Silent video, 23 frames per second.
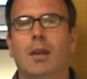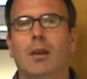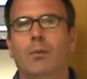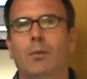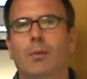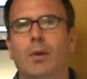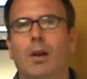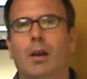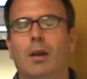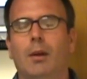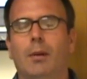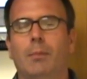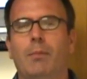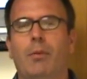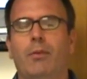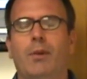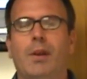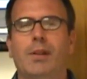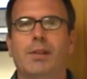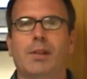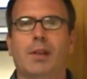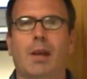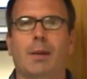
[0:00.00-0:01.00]
Yeah,
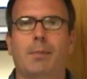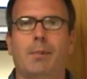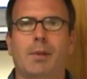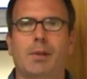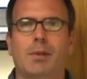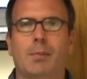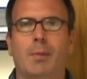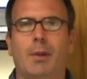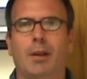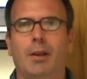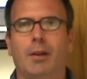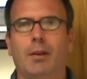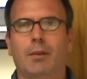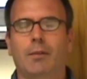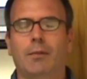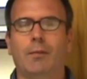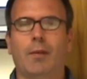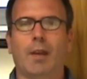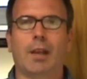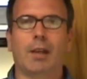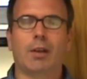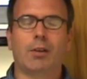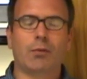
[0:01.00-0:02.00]
Threatstop has been an
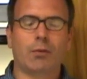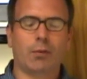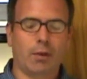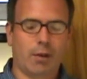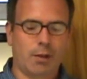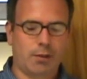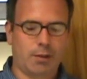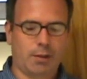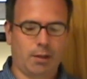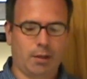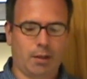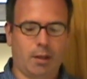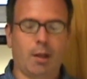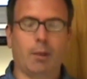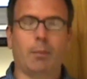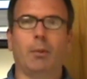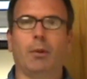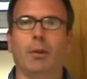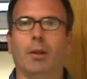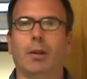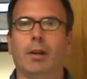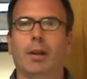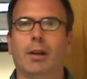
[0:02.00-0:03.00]
advantage for us in a
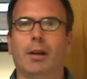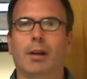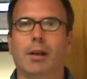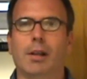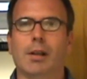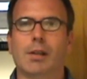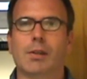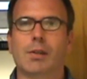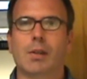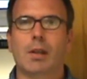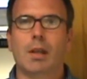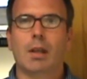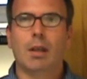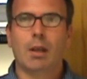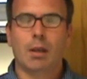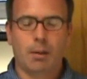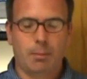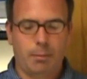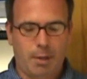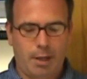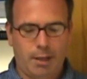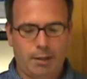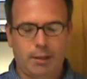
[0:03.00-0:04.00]
couple of areas.
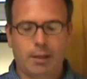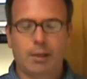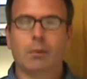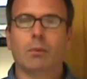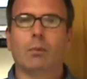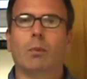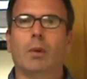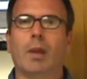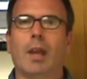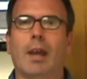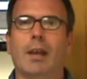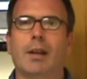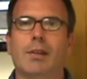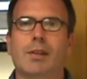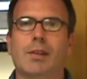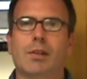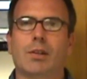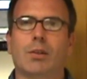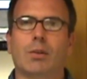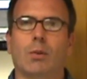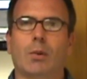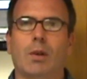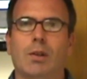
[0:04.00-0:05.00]
Mainly, we had a
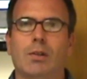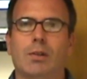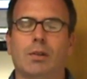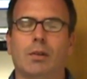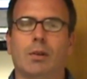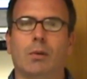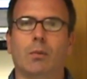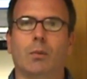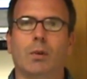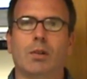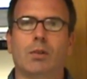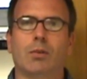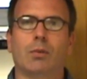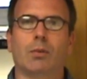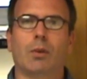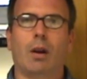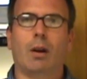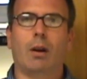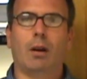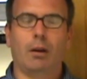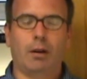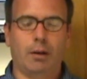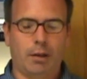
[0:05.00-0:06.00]
situation in which
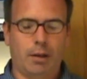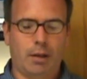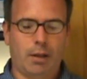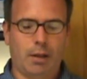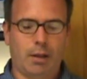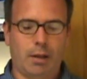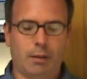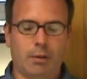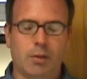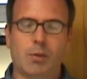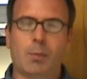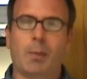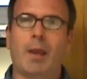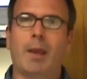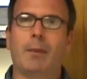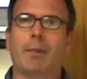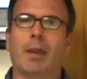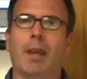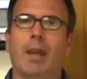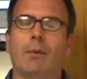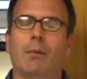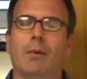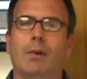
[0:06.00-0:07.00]
our
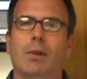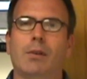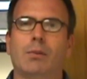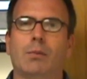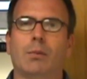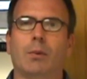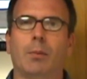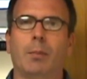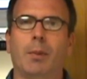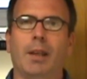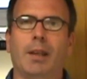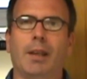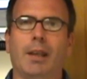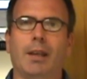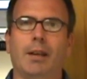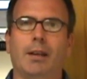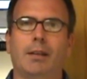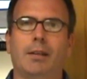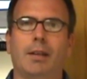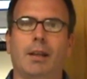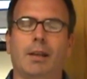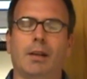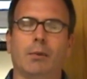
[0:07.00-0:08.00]
spam gateways were being
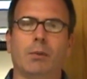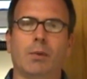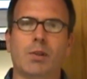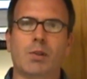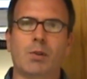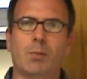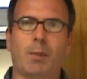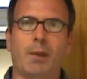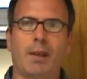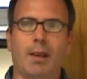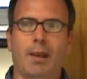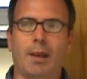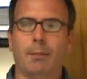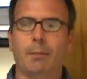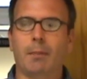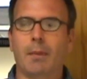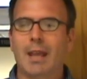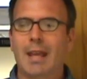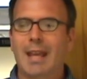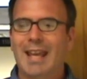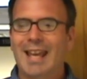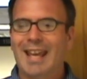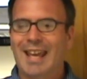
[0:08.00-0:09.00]
inundated with spam,
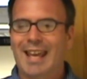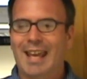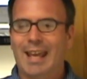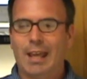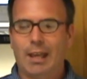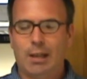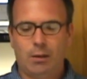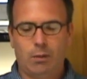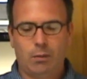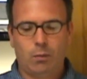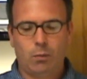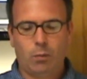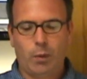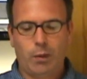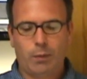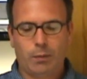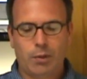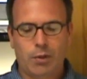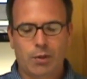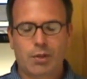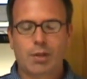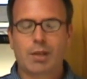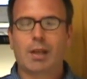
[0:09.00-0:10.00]
and we
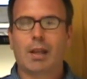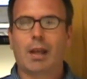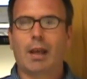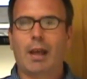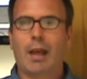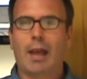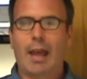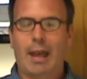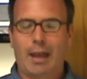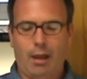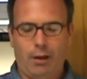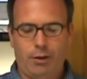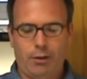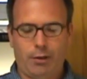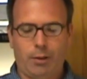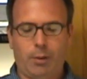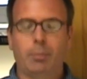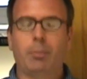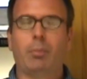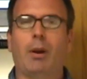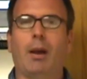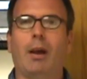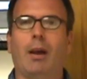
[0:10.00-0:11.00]
were just under